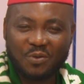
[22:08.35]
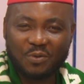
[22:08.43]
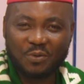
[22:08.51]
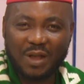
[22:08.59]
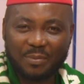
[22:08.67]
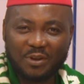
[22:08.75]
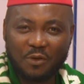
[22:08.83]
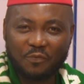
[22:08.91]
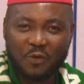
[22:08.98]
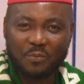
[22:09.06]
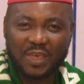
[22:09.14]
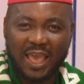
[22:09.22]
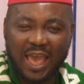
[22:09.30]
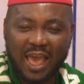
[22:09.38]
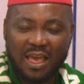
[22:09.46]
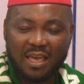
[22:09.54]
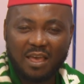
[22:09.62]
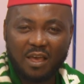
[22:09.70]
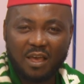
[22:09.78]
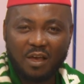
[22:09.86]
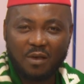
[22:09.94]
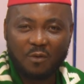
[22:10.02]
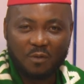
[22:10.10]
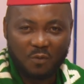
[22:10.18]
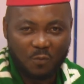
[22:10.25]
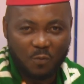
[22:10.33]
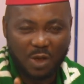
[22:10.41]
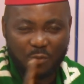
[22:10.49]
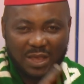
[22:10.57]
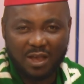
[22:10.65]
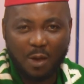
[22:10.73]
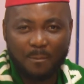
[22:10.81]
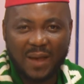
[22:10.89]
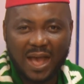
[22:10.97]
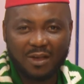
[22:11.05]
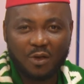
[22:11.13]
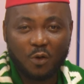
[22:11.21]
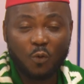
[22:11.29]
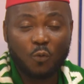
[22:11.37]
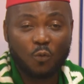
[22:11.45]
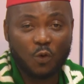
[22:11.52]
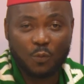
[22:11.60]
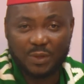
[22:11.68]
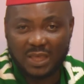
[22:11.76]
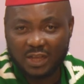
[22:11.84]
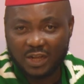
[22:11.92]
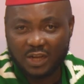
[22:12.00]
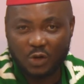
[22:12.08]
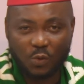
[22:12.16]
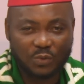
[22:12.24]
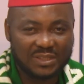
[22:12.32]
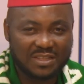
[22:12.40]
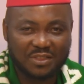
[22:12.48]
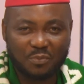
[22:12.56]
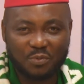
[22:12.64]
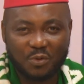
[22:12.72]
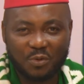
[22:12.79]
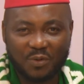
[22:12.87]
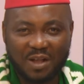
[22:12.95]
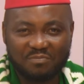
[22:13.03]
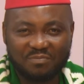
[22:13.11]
We'll wrap it up from here. When we come back, we'll be closing the program.